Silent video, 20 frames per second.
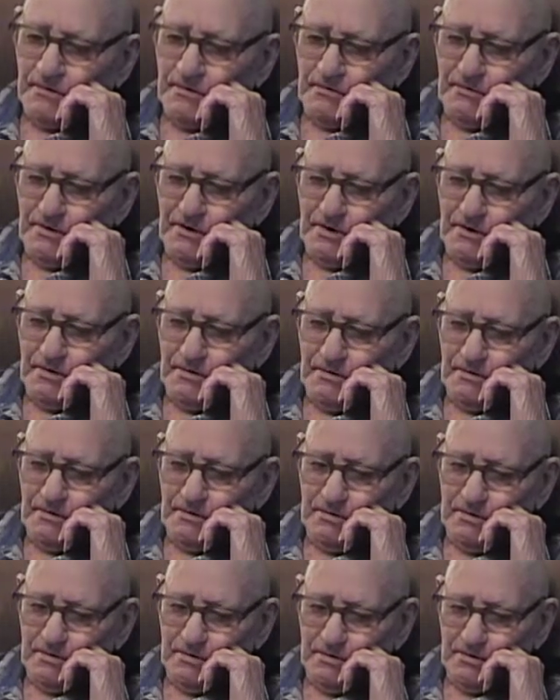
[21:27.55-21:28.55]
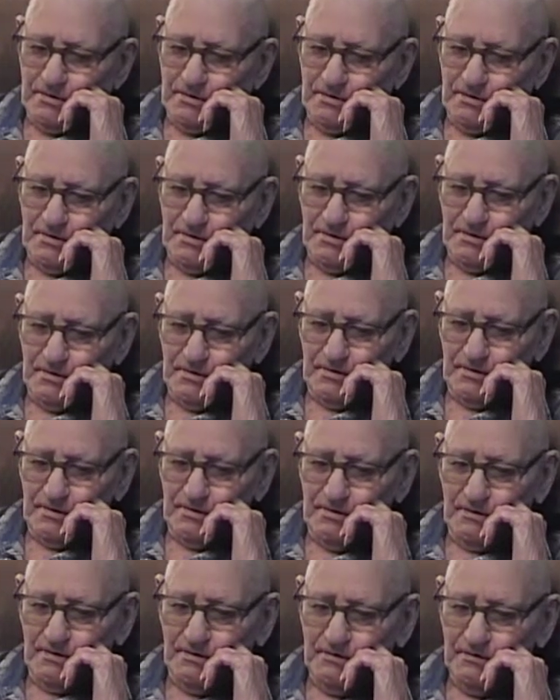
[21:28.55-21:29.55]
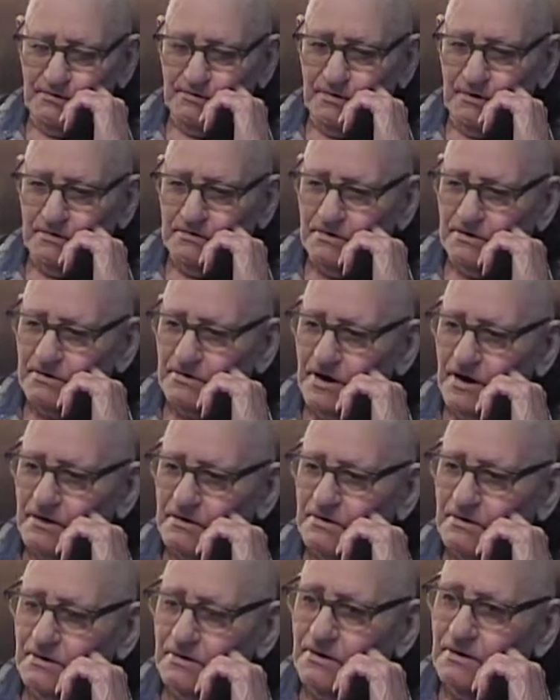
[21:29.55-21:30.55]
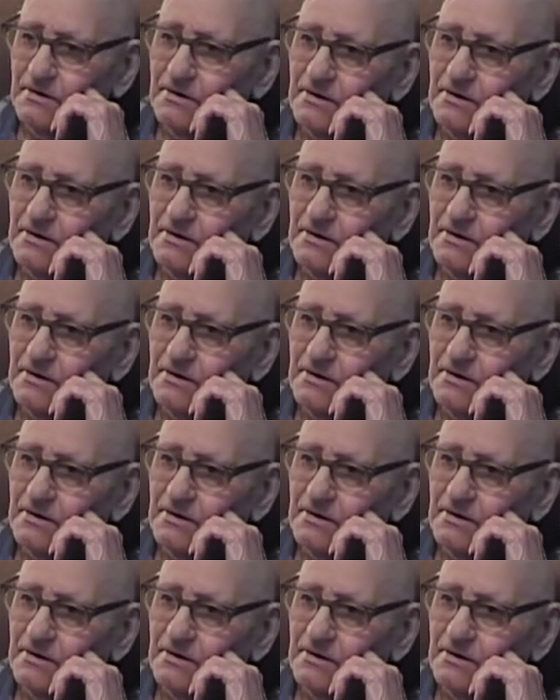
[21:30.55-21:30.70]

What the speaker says: Well, no, not exactly.